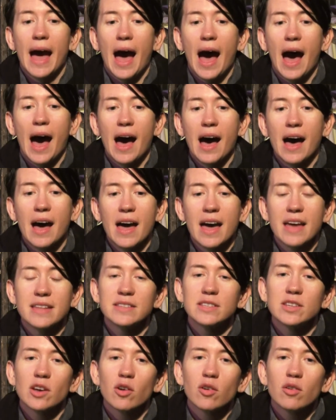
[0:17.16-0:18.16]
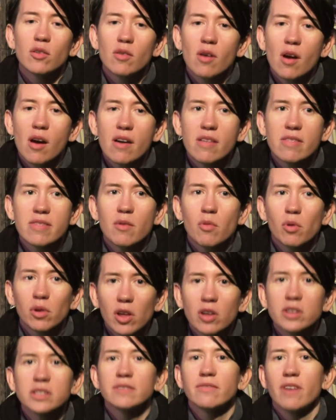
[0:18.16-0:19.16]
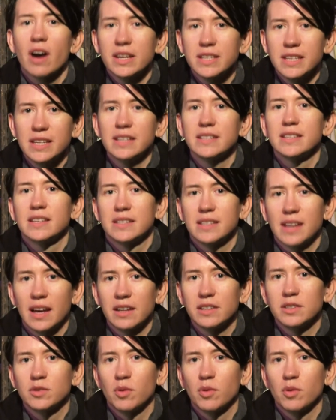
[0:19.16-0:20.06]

And so there were lots of ideas that started